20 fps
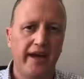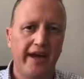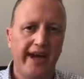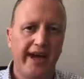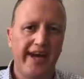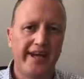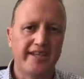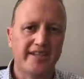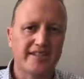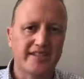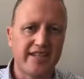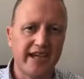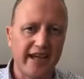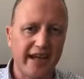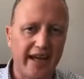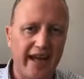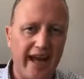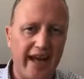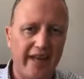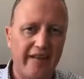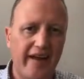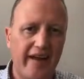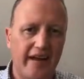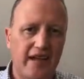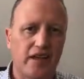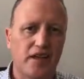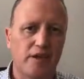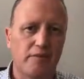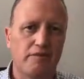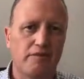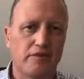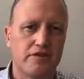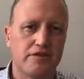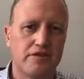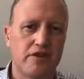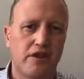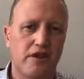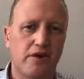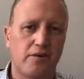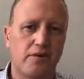And he's getting out of that comfort
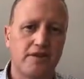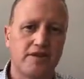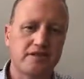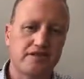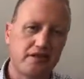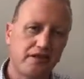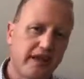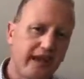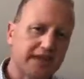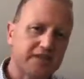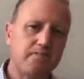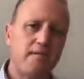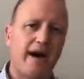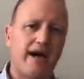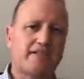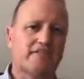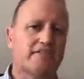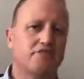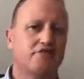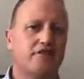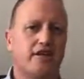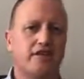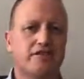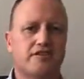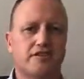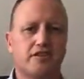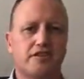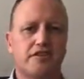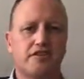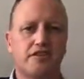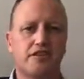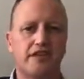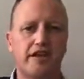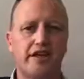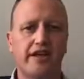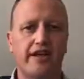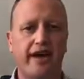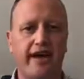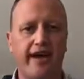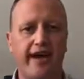zone. And so that's my suggestion to you
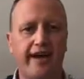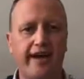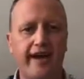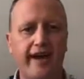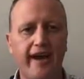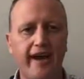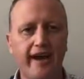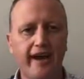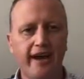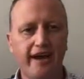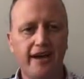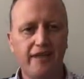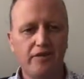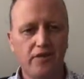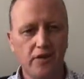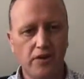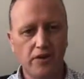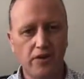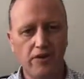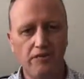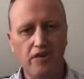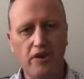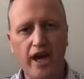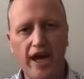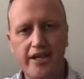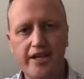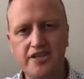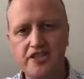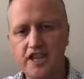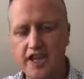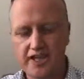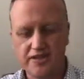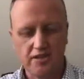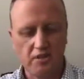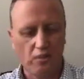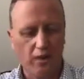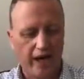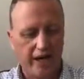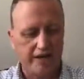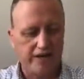today. If you had a chance
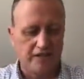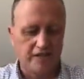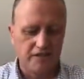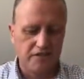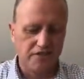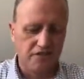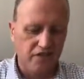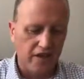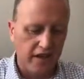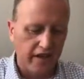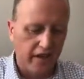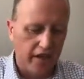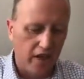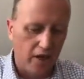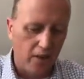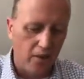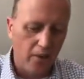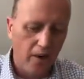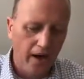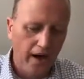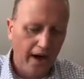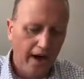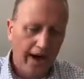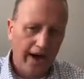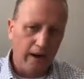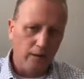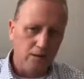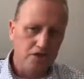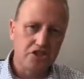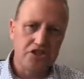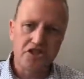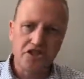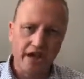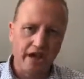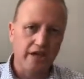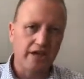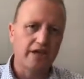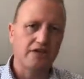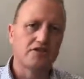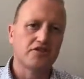to watch this video, I was
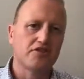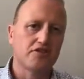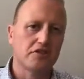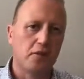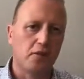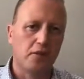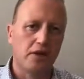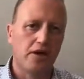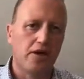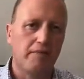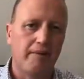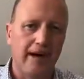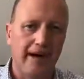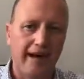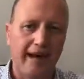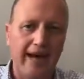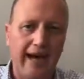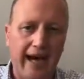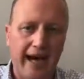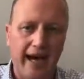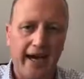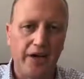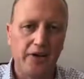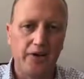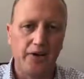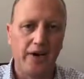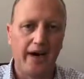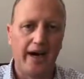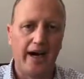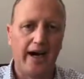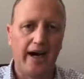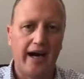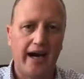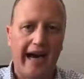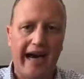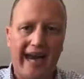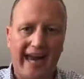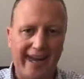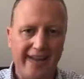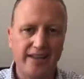sharing a story about a guy who
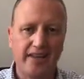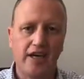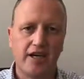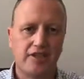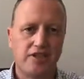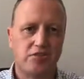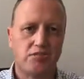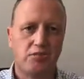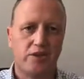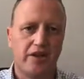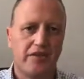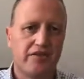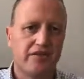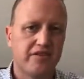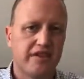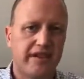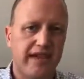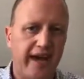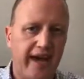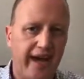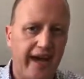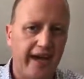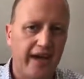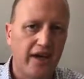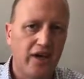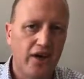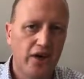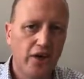I had lunch with today